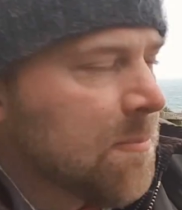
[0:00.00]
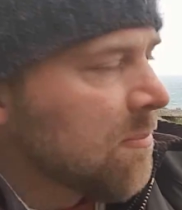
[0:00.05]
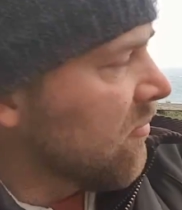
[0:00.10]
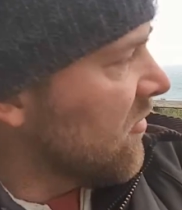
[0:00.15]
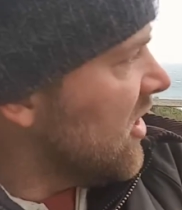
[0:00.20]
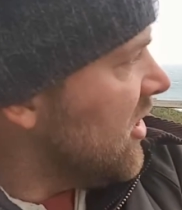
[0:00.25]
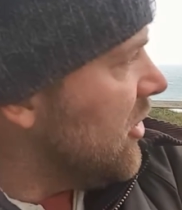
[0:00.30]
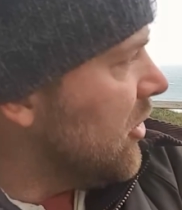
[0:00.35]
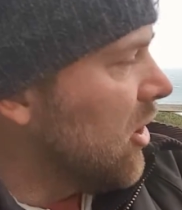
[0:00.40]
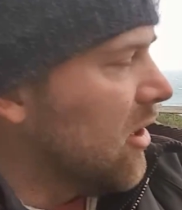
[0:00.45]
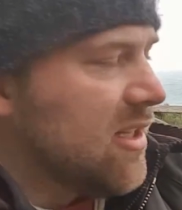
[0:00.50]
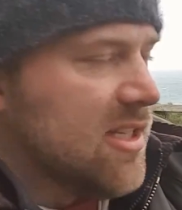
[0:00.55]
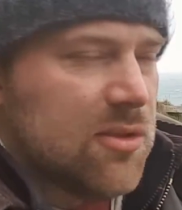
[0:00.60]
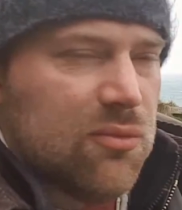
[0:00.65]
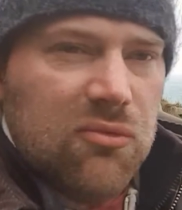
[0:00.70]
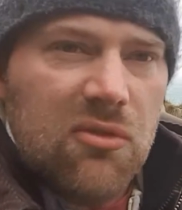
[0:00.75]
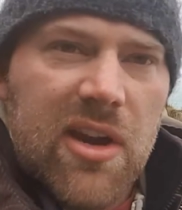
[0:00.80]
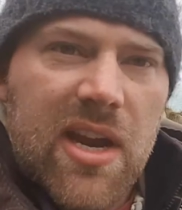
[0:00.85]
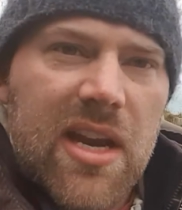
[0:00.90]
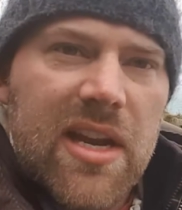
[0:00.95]
You've got these
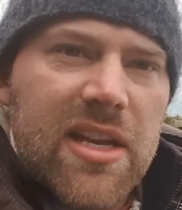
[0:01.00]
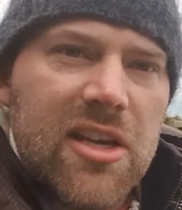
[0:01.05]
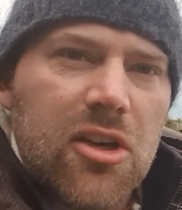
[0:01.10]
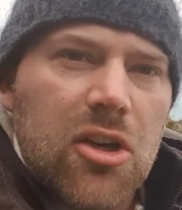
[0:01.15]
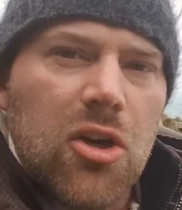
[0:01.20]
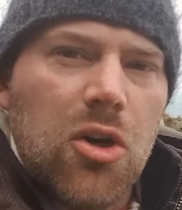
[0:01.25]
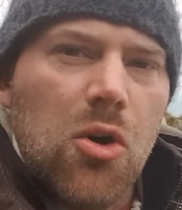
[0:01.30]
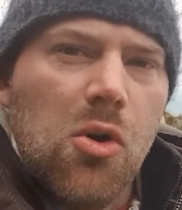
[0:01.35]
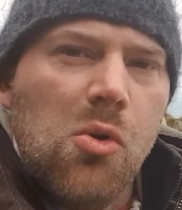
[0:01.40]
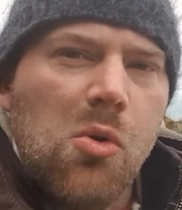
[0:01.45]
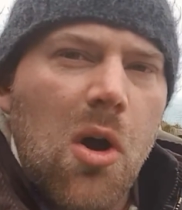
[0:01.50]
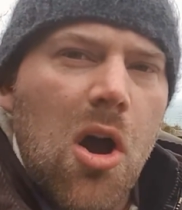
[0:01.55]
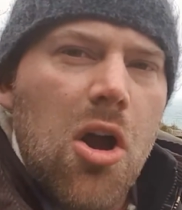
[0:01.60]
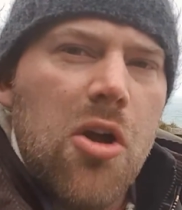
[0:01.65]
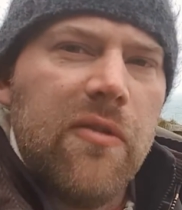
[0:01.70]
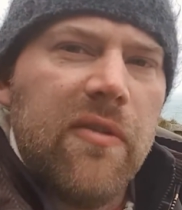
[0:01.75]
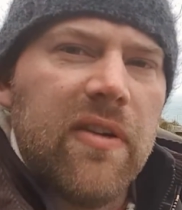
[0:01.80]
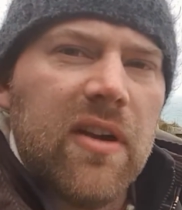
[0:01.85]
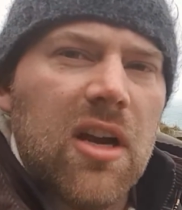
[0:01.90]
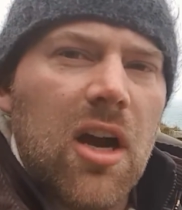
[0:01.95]
really cool
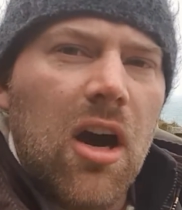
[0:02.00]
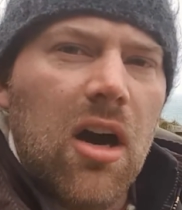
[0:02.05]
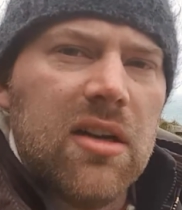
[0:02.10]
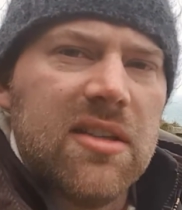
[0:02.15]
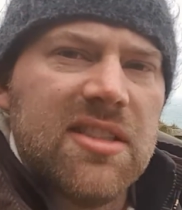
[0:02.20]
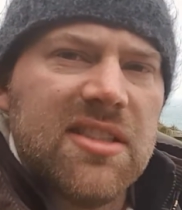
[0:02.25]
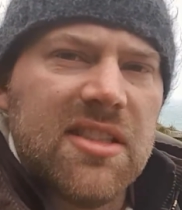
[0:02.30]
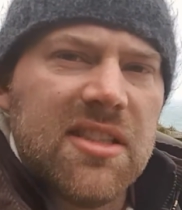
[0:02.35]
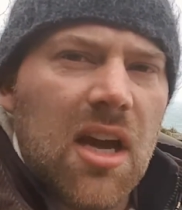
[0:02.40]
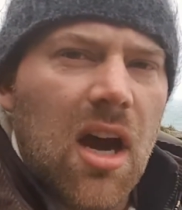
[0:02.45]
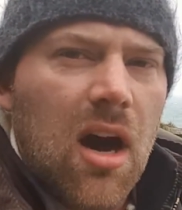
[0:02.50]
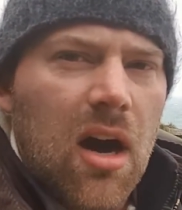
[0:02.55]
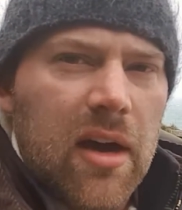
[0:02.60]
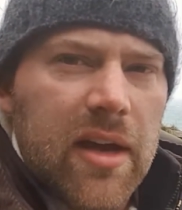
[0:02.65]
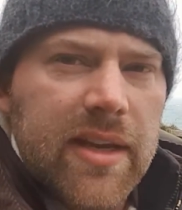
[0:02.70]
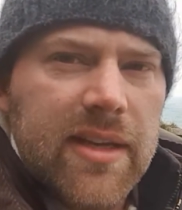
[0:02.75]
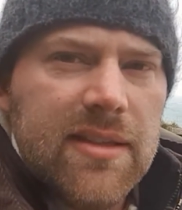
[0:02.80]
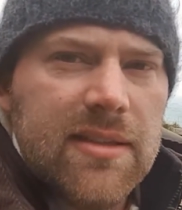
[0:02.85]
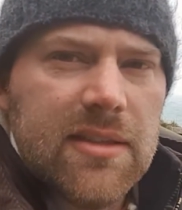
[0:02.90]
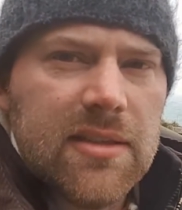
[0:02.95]
overcast
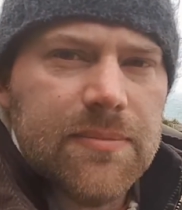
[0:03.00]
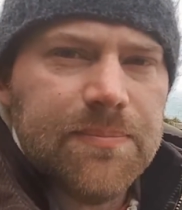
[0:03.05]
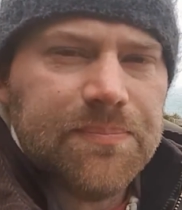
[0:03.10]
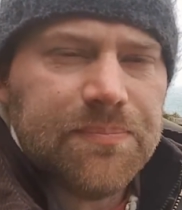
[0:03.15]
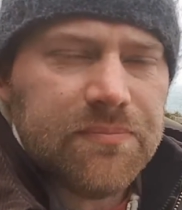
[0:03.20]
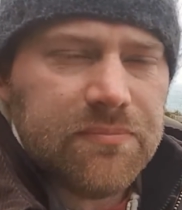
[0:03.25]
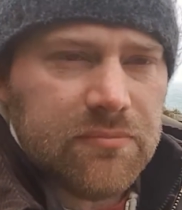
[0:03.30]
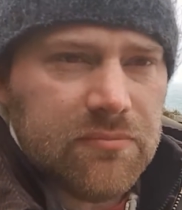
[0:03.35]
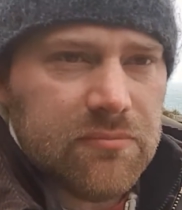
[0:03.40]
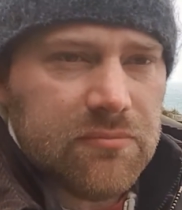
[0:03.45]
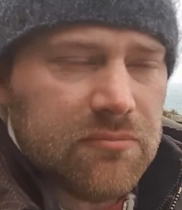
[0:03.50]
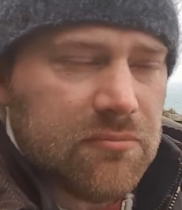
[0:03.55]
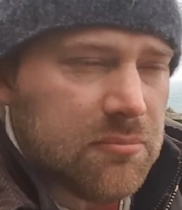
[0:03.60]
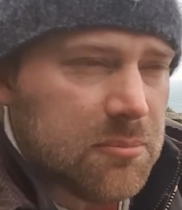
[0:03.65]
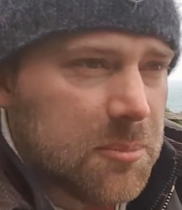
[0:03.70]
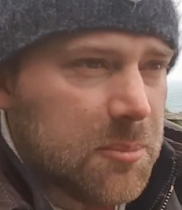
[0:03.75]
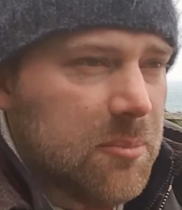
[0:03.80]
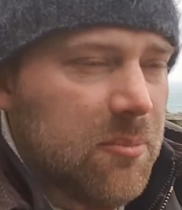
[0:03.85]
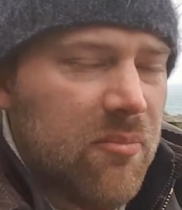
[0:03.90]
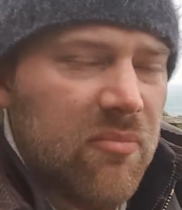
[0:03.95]
skies,
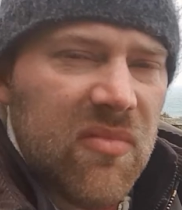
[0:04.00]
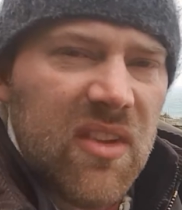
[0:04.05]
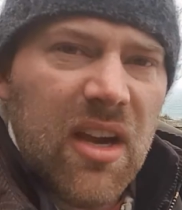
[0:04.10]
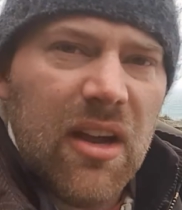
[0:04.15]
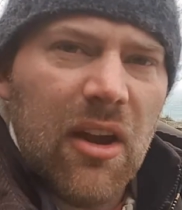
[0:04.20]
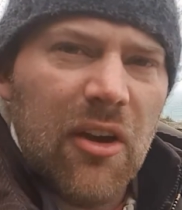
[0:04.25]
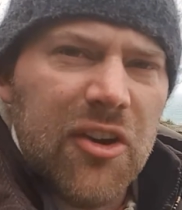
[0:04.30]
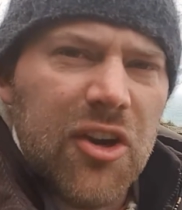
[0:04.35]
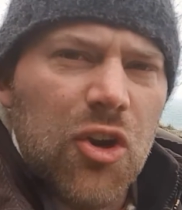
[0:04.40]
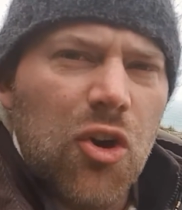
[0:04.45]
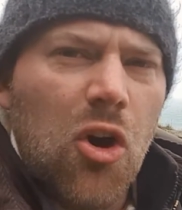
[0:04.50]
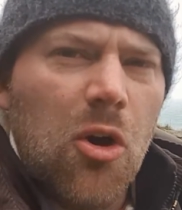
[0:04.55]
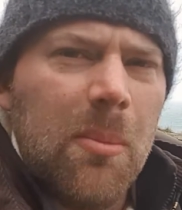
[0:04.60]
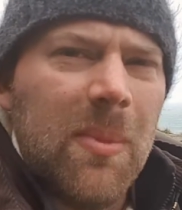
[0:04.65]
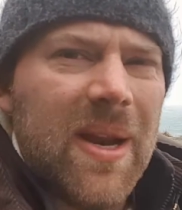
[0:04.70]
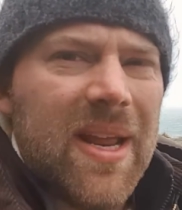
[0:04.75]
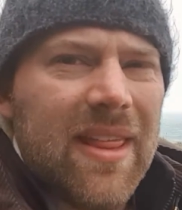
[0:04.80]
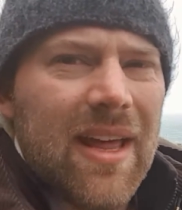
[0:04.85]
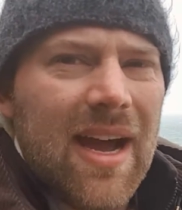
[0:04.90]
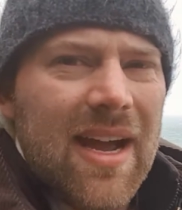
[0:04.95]
Now normally
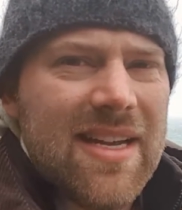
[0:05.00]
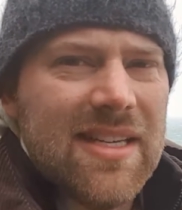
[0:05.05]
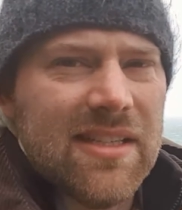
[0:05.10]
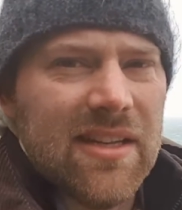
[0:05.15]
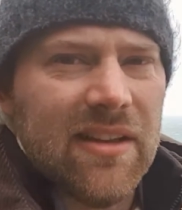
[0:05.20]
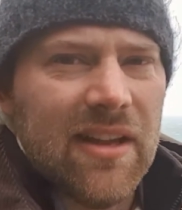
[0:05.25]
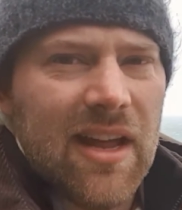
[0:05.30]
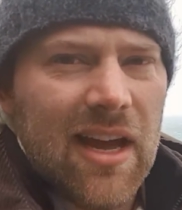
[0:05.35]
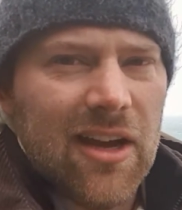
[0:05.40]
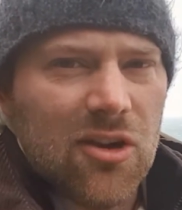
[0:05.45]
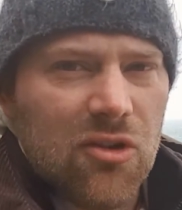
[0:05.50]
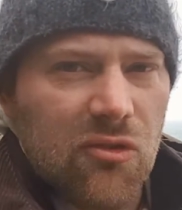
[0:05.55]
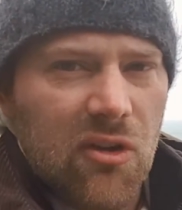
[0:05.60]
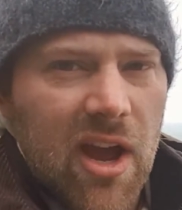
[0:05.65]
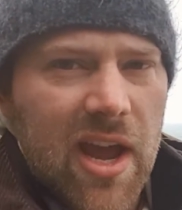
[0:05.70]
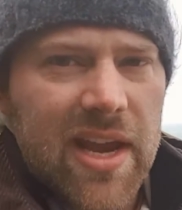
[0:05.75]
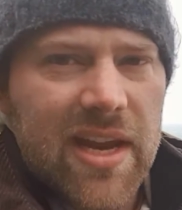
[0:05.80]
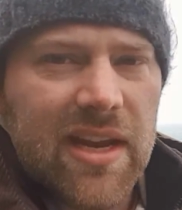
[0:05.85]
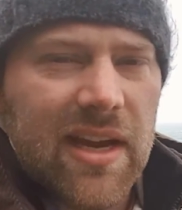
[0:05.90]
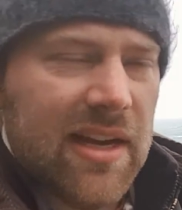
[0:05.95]
that isn't that
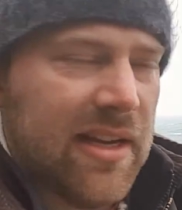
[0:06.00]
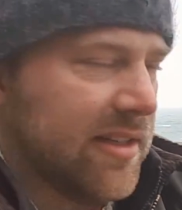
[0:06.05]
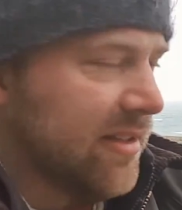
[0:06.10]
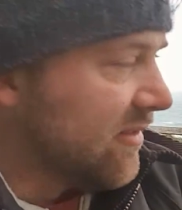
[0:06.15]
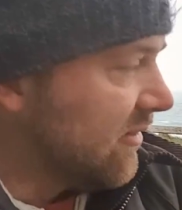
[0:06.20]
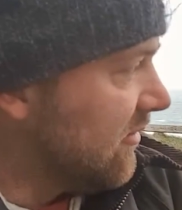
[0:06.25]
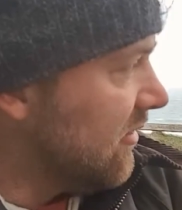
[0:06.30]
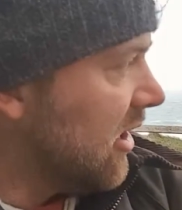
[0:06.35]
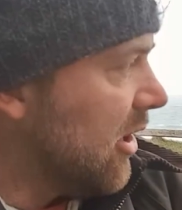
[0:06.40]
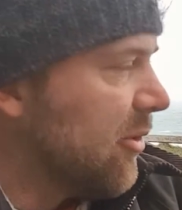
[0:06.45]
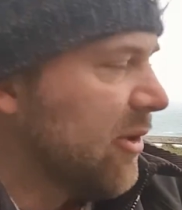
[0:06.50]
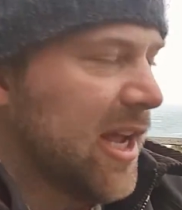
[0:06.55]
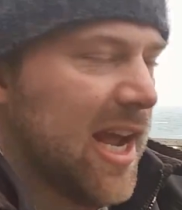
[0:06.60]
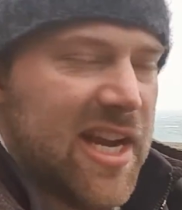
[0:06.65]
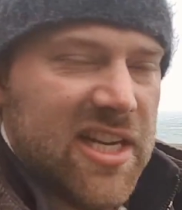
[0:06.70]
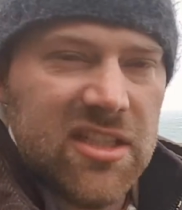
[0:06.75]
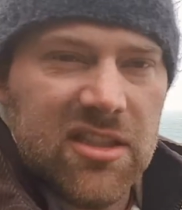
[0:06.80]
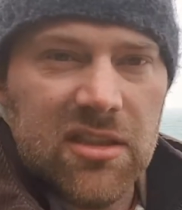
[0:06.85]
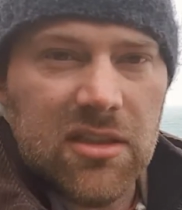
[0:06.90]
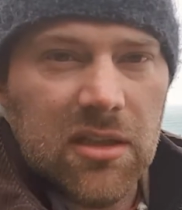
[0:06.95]
great, and
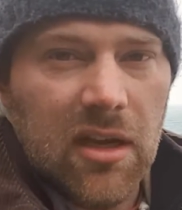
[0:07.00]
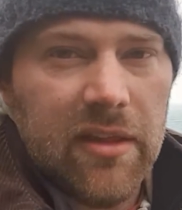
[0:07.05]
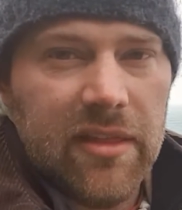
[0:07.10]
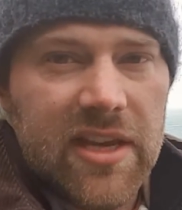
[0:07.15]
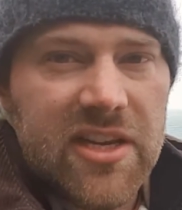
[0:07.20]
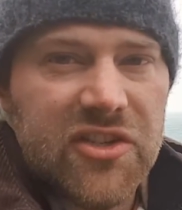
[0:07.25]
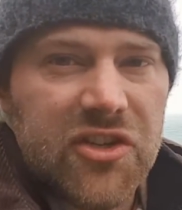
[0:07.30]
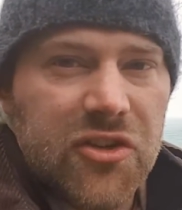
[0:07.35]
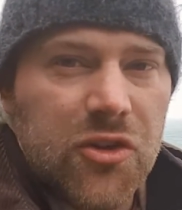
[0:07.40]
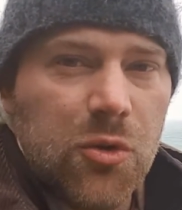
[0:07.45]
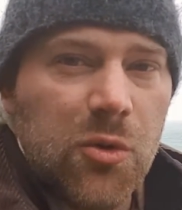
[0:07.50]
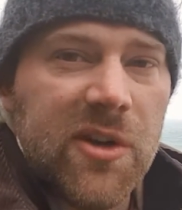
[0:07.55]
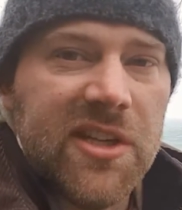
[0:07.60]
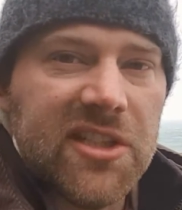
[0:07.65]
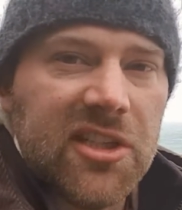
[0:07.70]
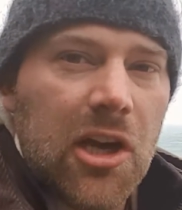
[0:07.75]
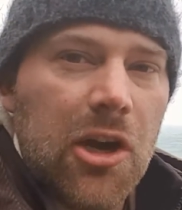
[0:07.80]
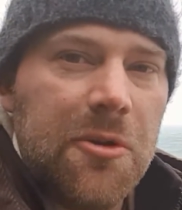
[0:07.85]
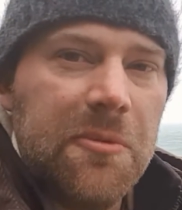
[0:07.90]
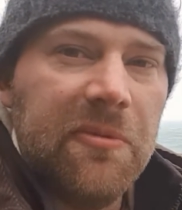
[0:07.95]
locations like this you always
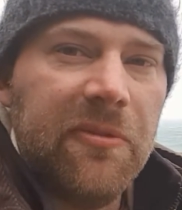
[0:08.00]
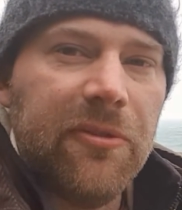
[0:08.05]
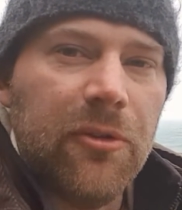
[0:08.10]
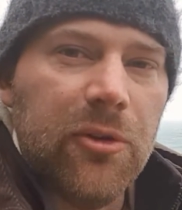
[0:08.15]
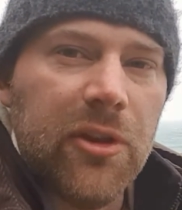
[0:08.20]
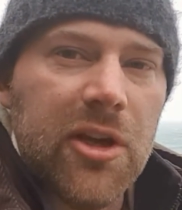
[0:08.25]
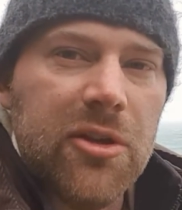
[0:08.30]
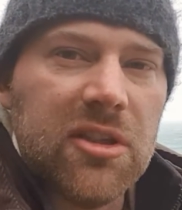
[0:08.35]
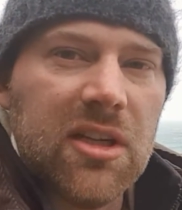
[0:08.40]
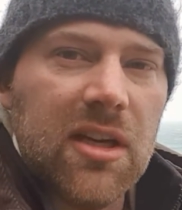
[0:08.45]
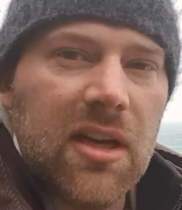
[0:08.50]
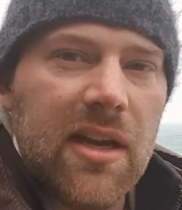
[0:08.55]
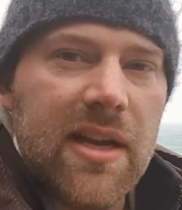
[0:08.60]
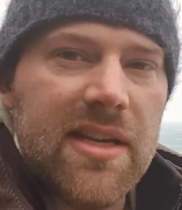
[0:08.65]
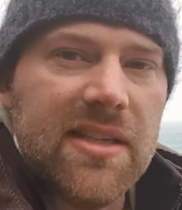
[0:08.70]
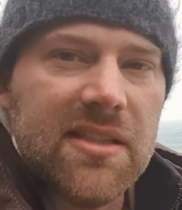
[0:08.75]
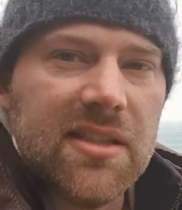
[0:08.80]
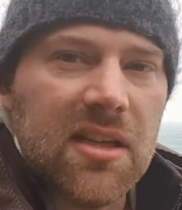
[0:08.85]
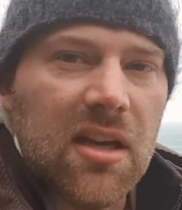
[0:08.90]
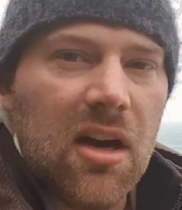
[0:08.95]
hope for those clear
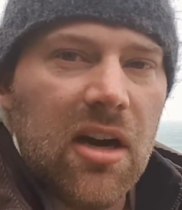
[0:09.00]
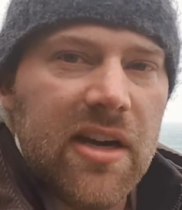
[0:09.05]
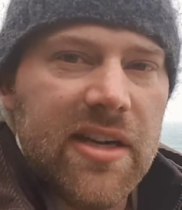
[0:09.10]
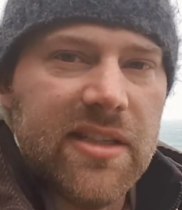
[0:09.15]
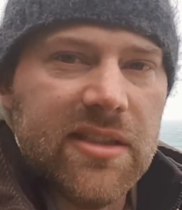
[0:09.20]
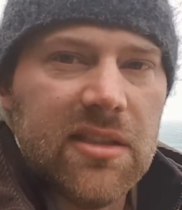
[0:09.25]
skies